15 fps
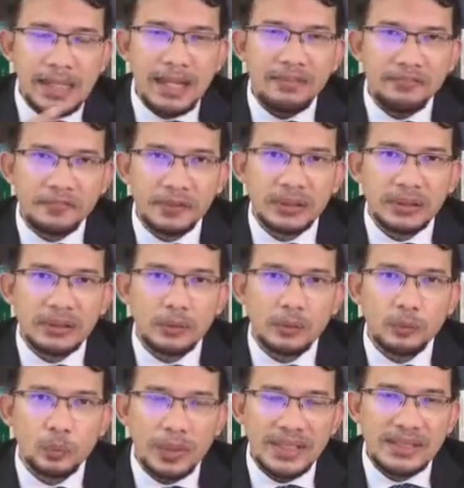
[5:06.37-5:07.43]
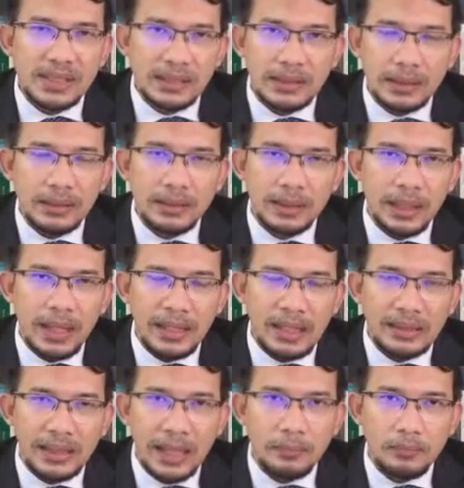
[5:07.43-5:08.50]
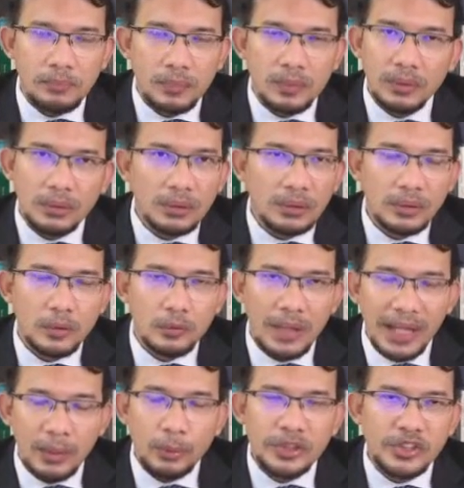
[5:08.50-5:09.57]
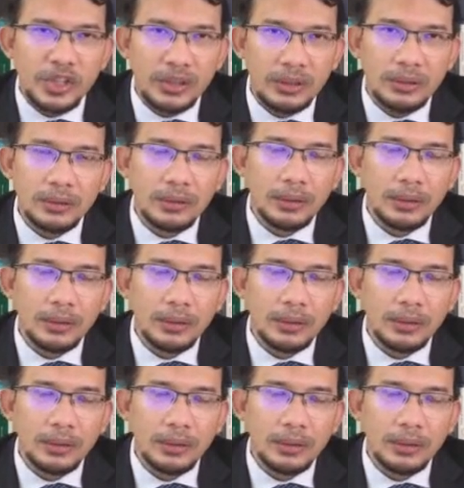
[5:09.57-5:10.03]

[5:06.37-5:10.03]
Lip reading: never wasted any time, languishing